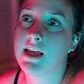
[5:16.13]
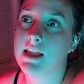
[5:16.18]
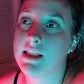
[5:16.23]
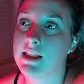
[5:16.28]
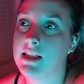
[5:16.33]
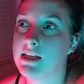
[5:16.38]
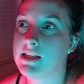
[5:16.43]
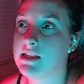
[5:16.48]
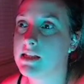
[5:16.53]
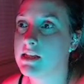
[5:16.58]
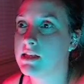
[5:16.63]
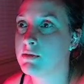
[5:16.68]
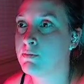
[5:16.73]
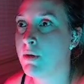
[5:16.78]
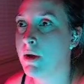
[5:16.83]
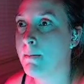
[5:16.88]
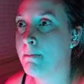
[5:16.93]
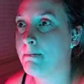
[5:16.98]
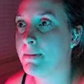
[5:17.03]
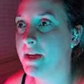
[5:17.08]
This is
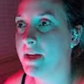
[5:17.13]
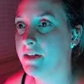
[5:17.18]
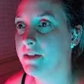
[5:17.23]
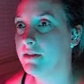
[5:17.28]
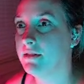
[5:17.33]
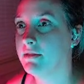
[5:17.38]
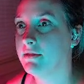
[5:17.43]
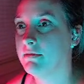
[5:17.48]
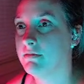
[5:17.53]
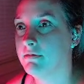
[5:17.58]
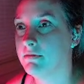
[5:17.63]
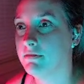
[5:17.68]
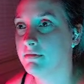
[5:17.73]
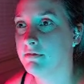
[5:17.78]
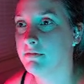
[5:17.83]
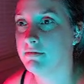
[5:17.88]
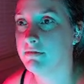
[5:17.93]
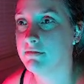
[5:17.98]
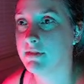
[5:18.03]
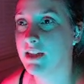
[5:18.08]
bumping.
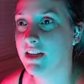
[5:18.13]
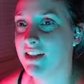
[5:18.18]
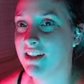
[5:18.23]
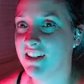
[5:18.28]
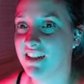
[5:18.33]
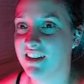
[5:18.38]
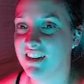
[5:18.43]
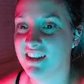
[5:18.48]
All